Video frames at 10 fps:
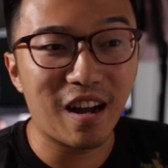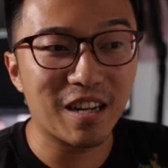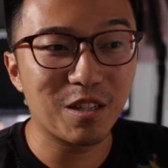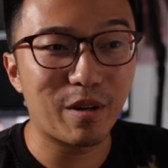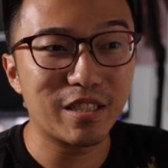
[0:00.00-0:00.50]

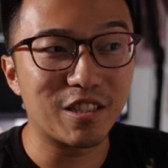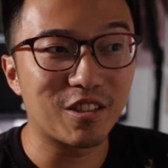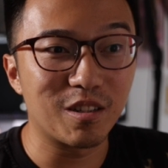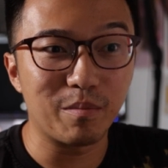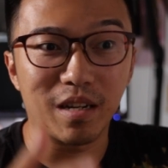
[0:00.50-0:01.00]
otherwise it's
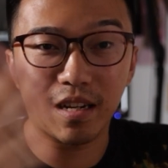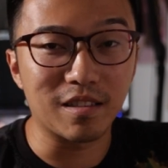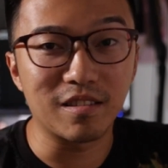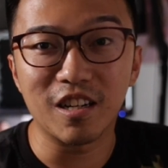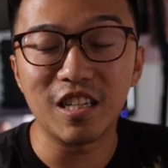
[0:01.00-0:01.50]
gonna be like a
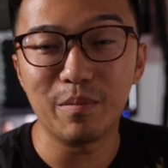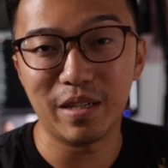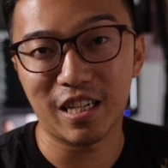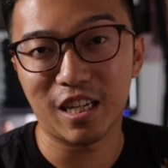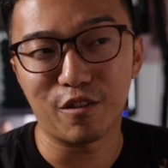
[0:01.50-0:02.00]
30-minute kind